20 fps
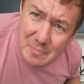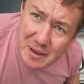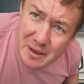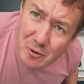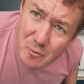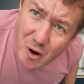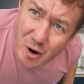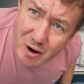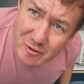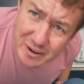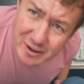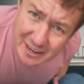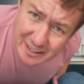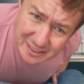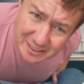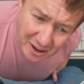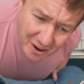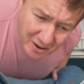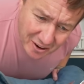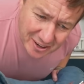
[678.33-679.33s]
a bit worrying
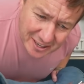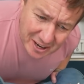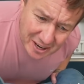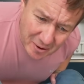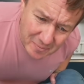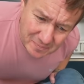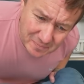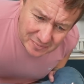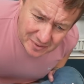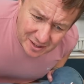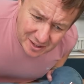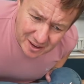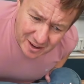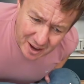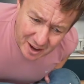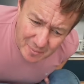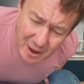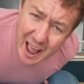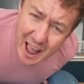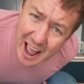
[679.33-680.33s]
that I'm
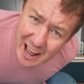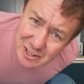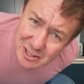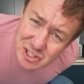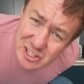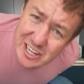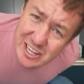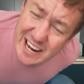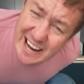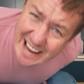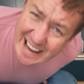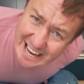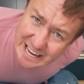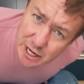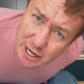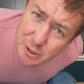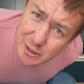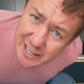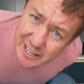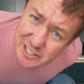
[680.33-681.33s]
actually
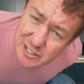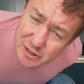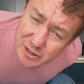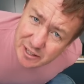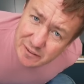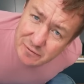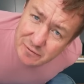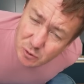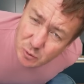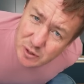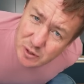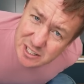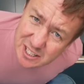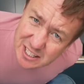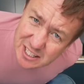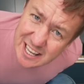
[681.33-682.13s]
equally as looking forward to